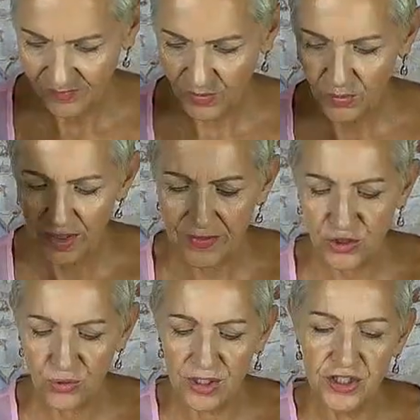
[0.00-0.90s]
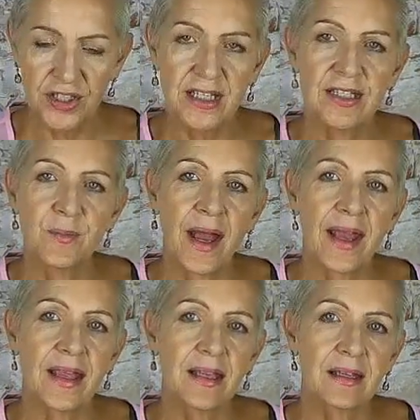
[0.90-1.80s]
Whatever choice you need to
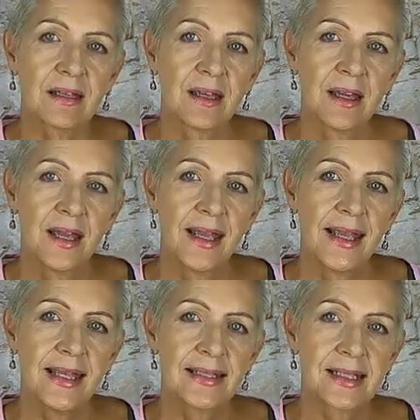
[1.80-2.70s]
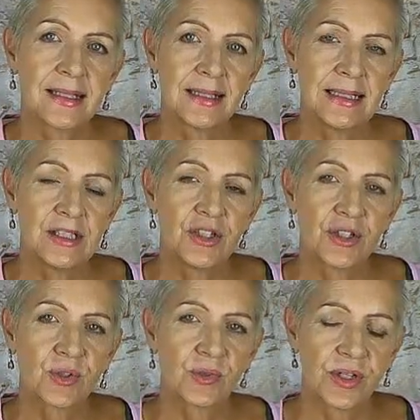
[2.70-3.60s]
make, it's going to lead you
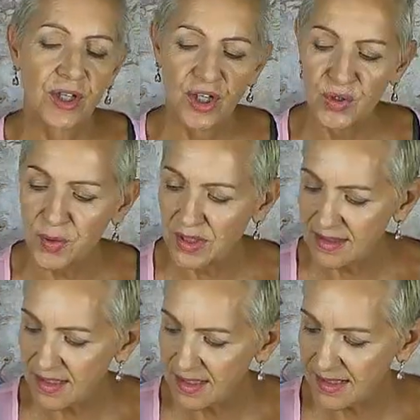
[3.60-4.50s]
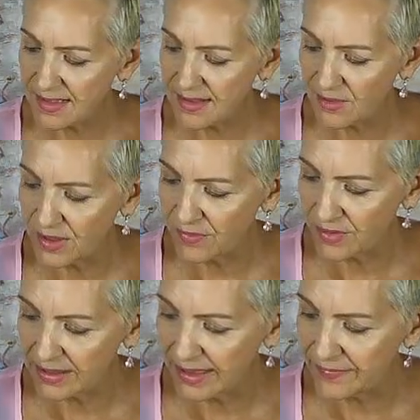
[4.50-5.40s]
to cornucopia, success on
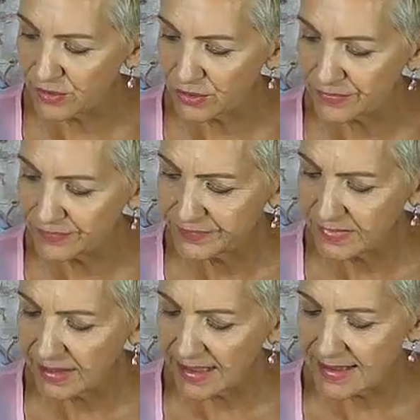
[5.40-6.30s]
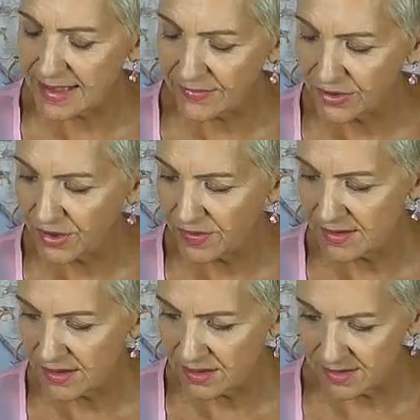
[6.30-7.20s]
every level. Let's have a look at
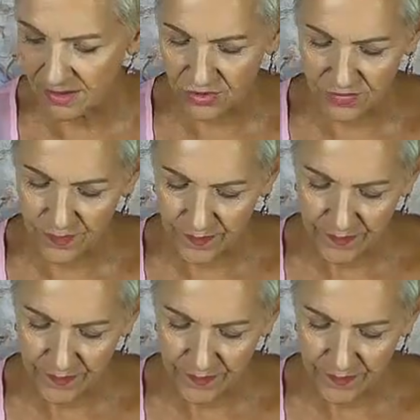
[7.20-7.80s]
this indecision.